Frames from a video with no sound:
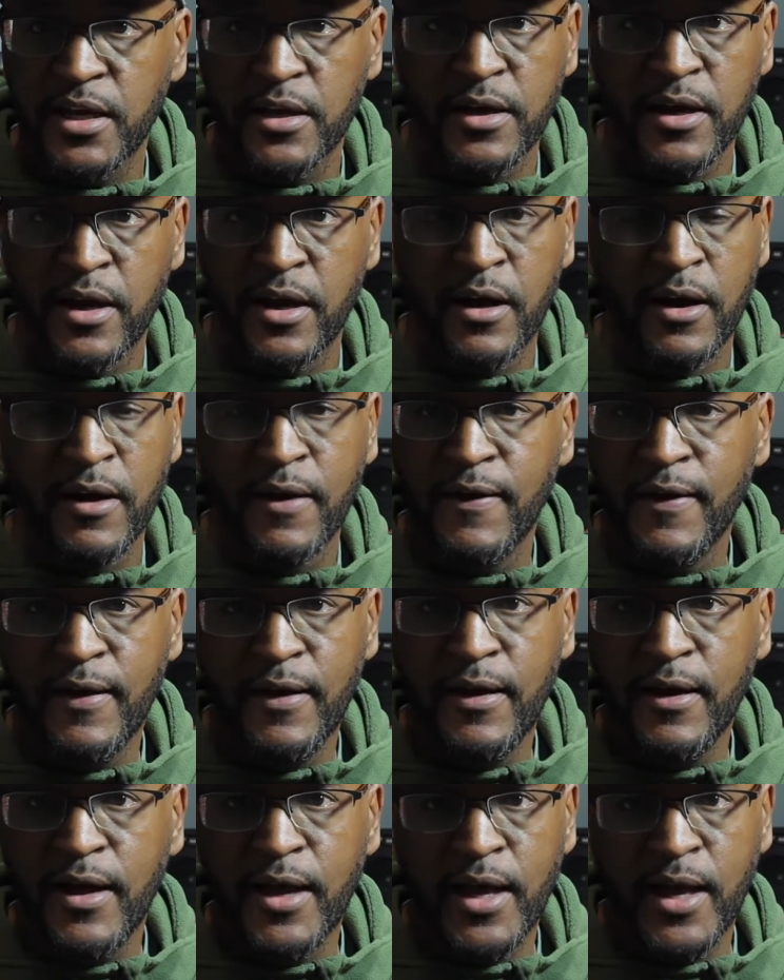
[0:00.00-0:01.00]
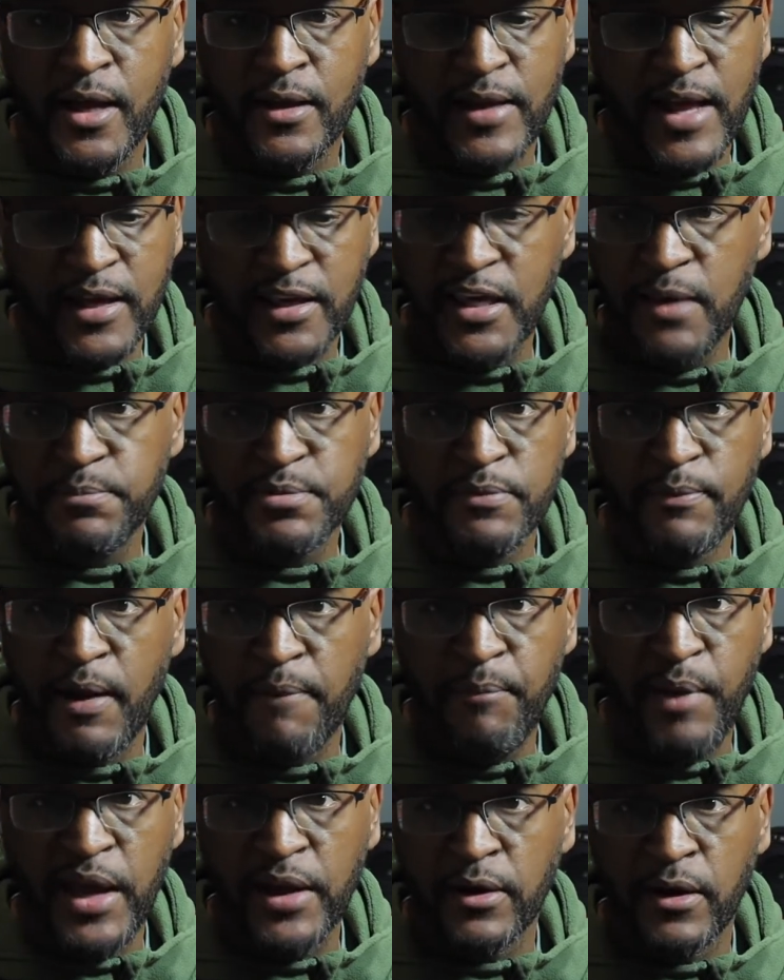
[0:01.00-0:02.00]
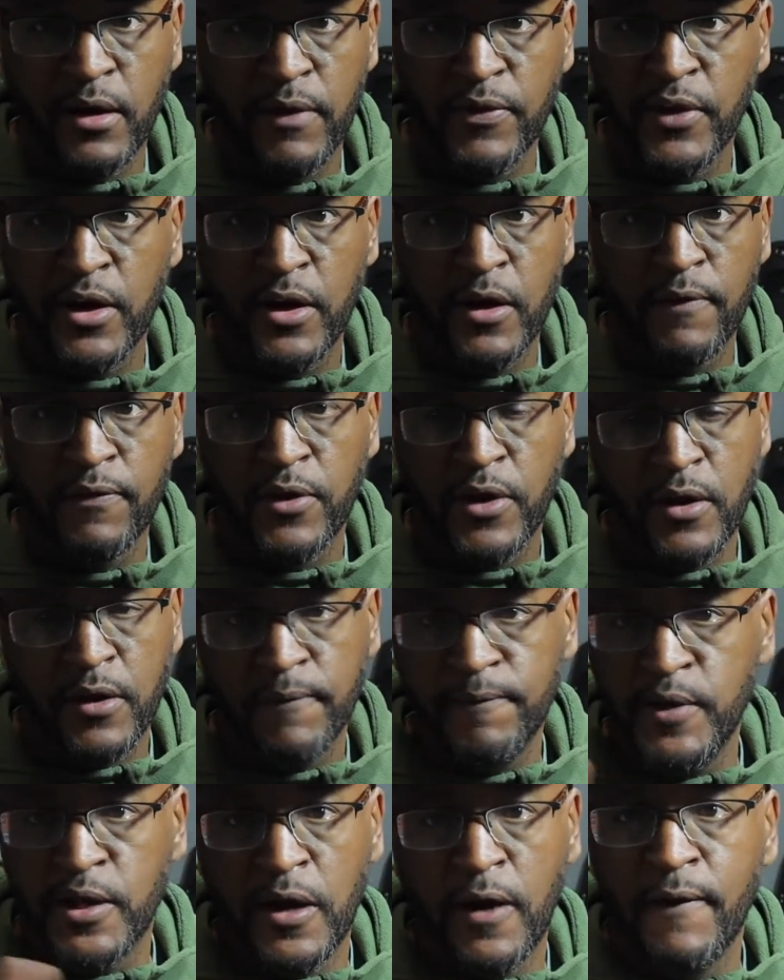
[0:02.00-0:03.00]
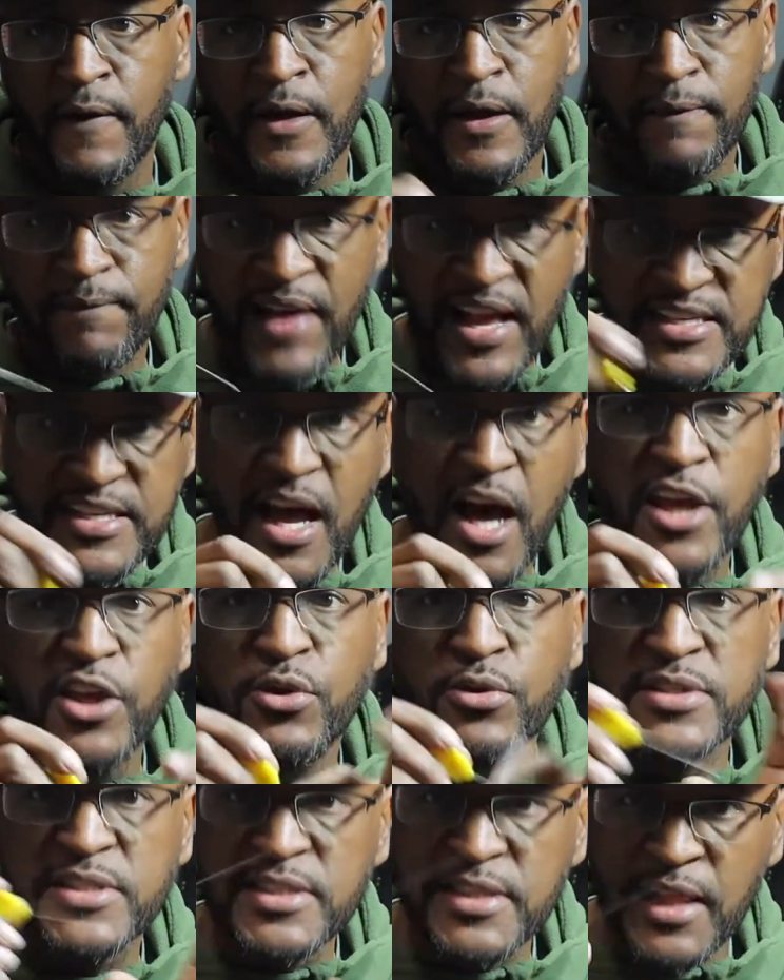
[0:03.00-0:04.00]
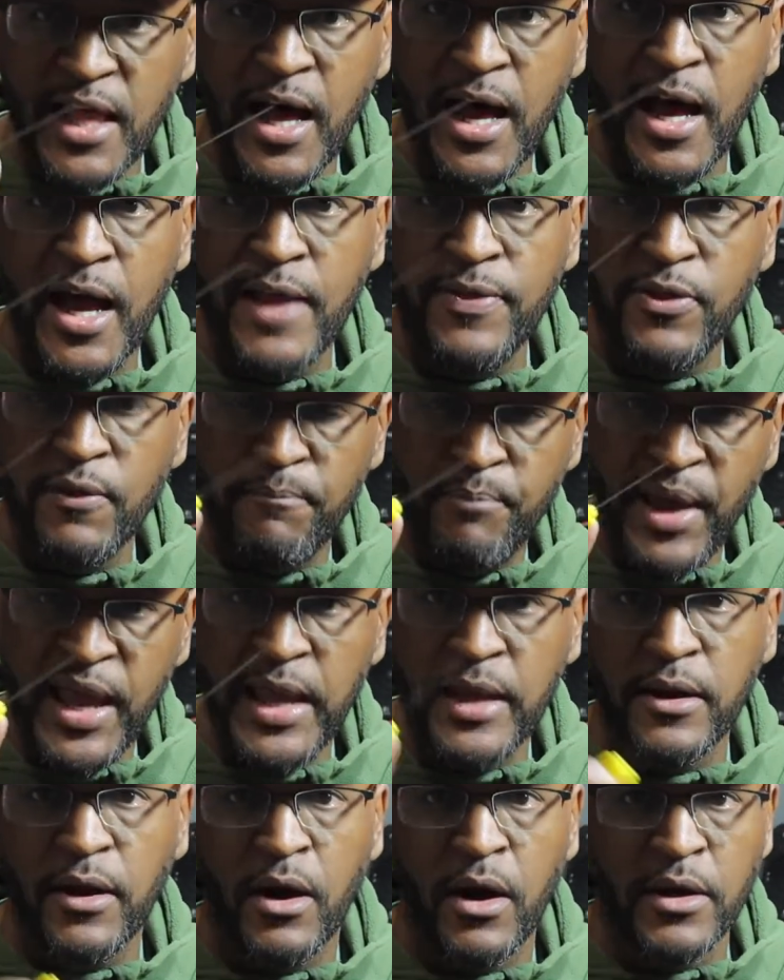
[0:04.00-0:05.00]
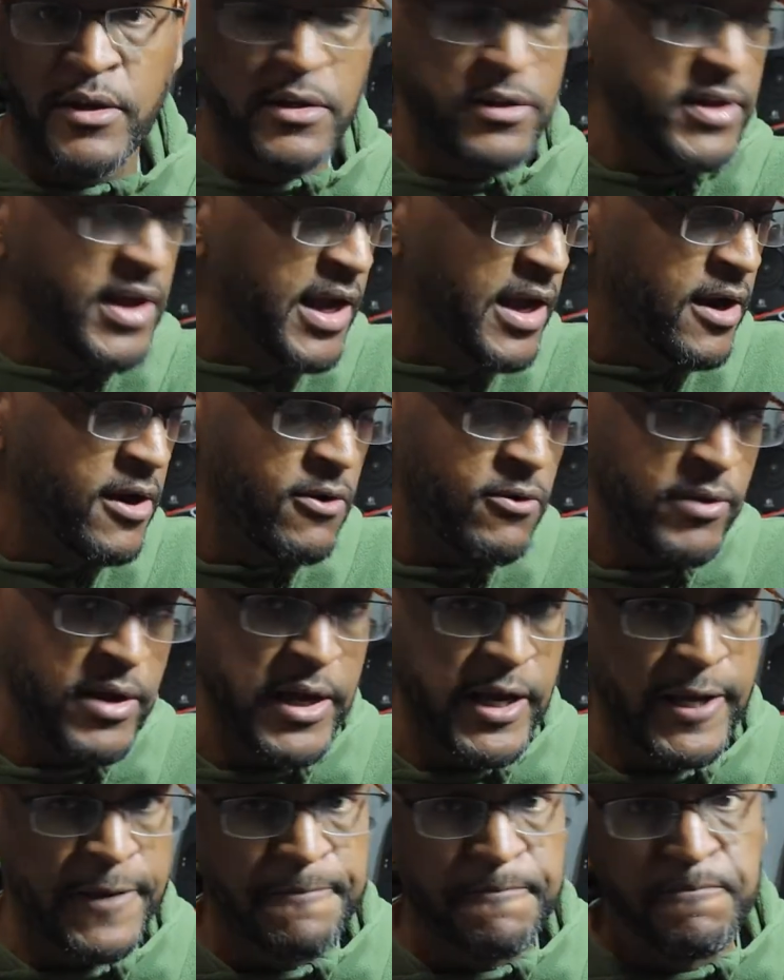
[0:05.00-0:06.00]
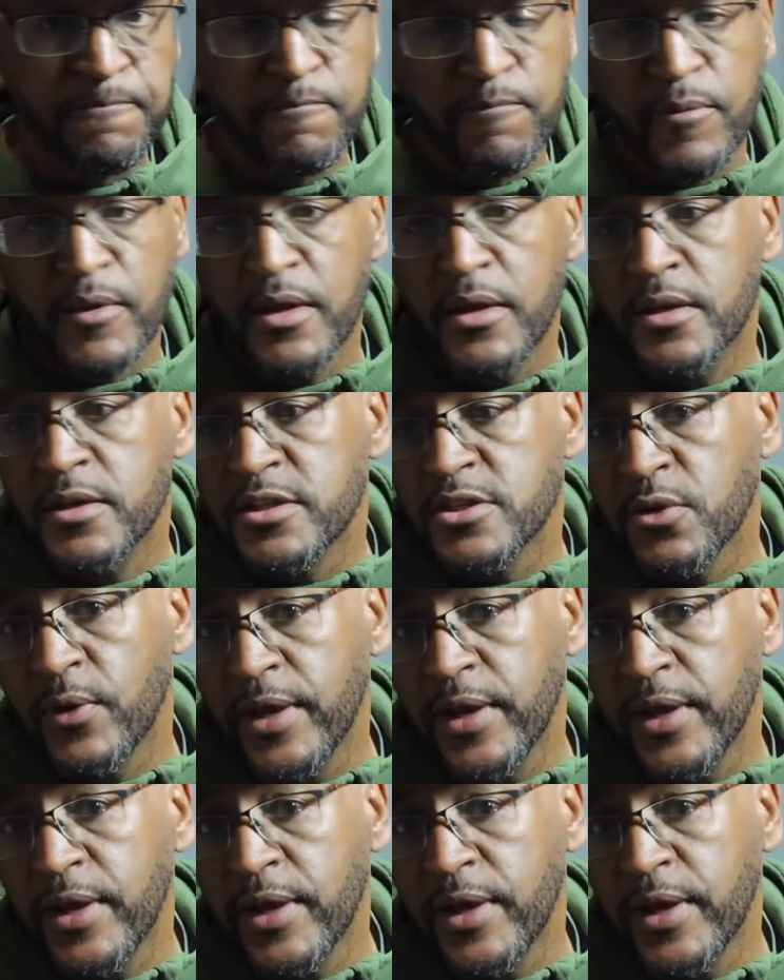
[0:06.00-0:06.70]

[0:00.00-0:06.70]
in there, and that keeps my bait on there. And that's how you slide the bait onto the hair rig. So